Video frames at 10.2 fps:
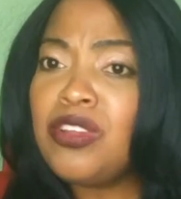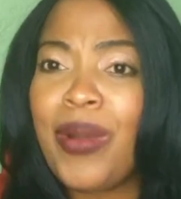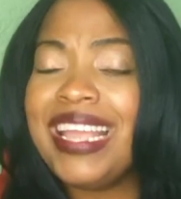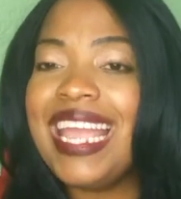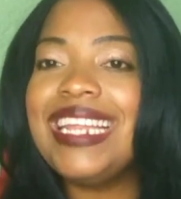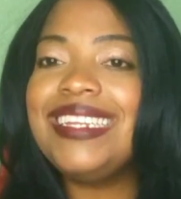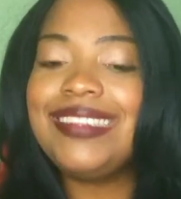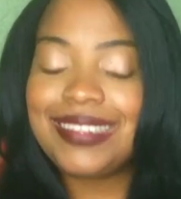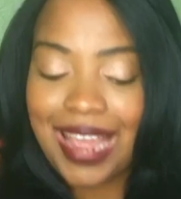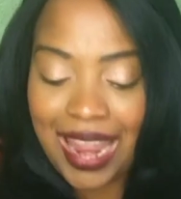So again,
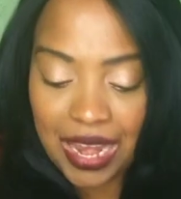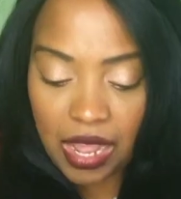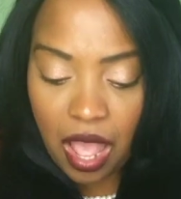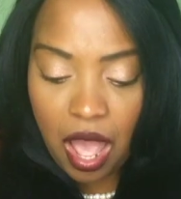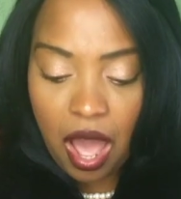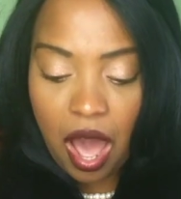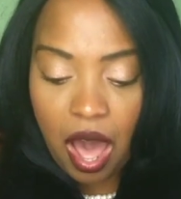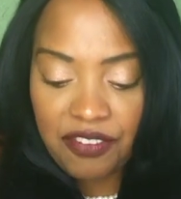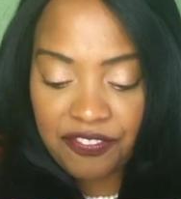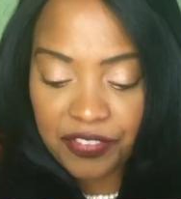instead
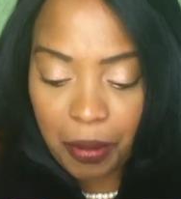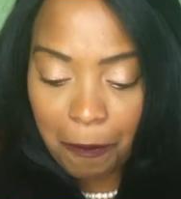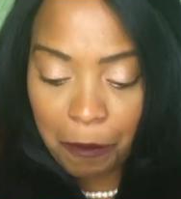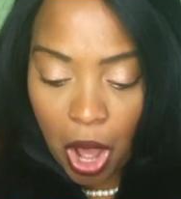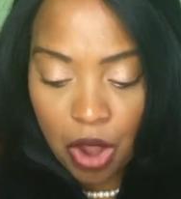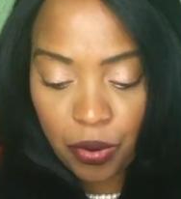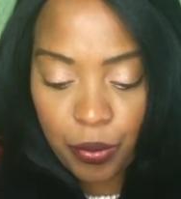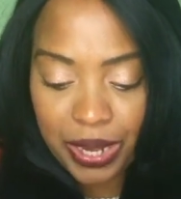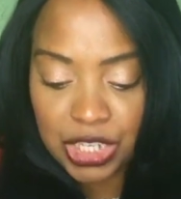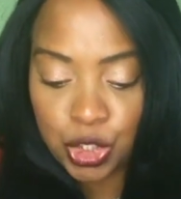of
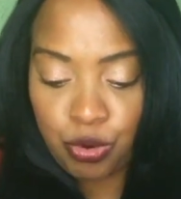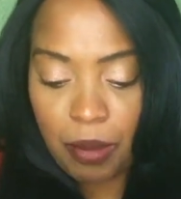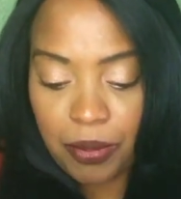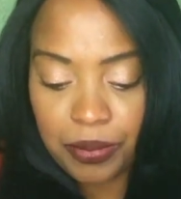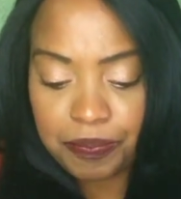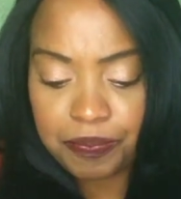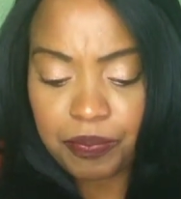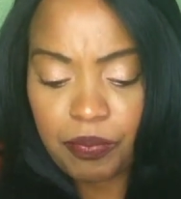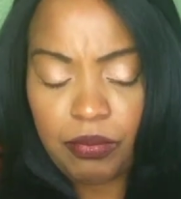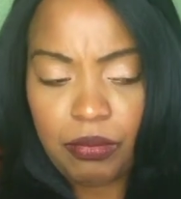borrowing
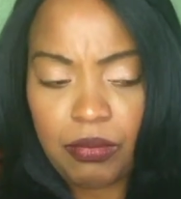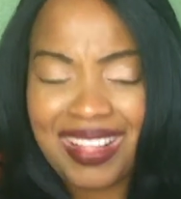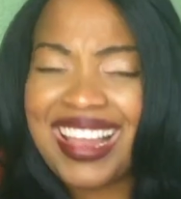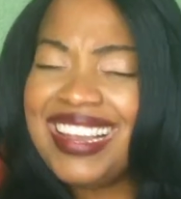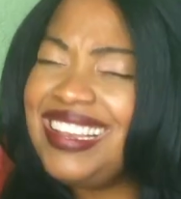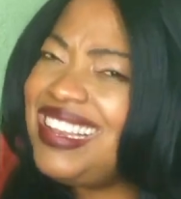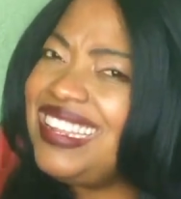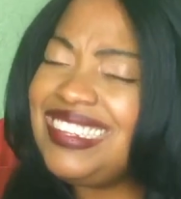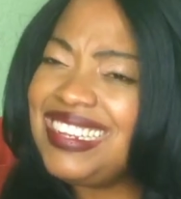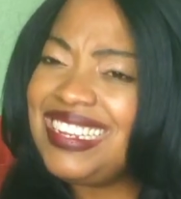trouble,
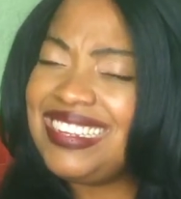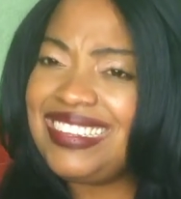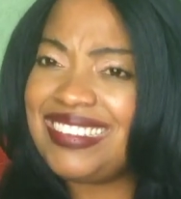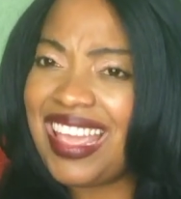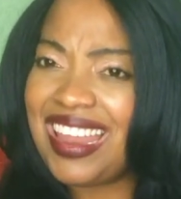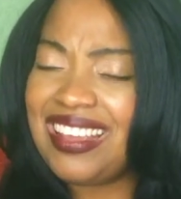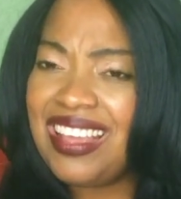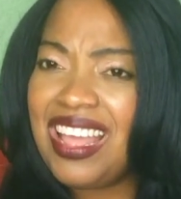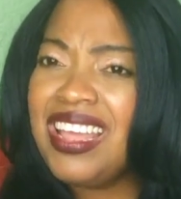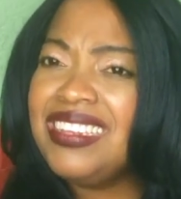listen
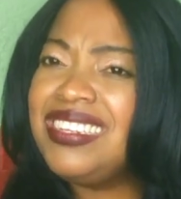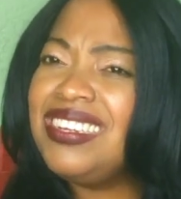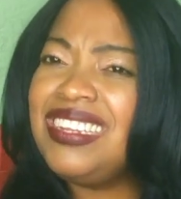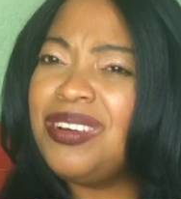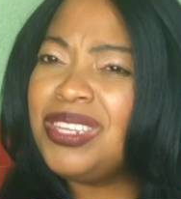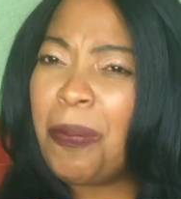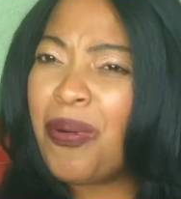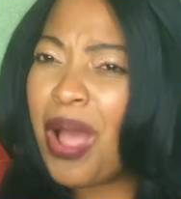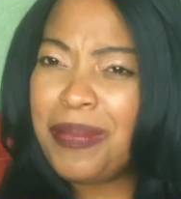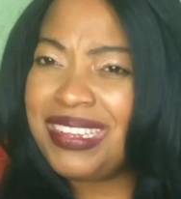instead to
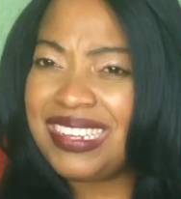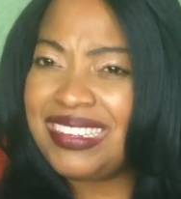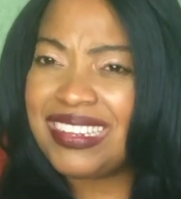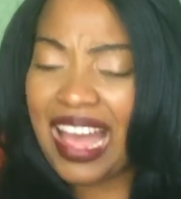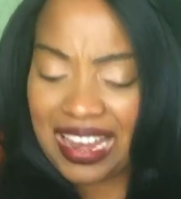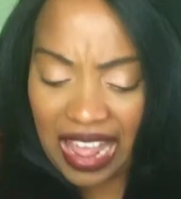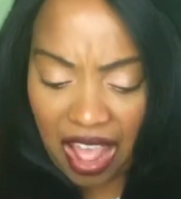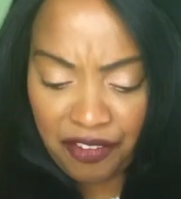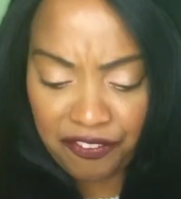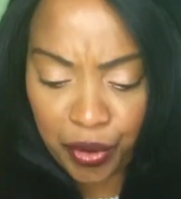the promises God
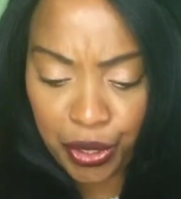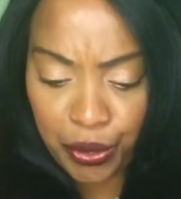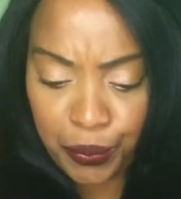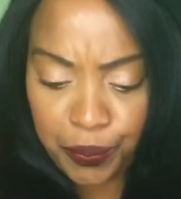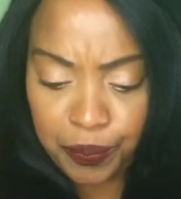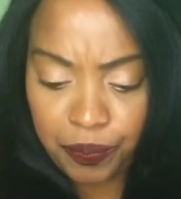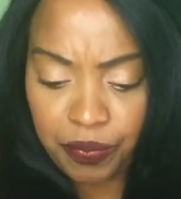has for you.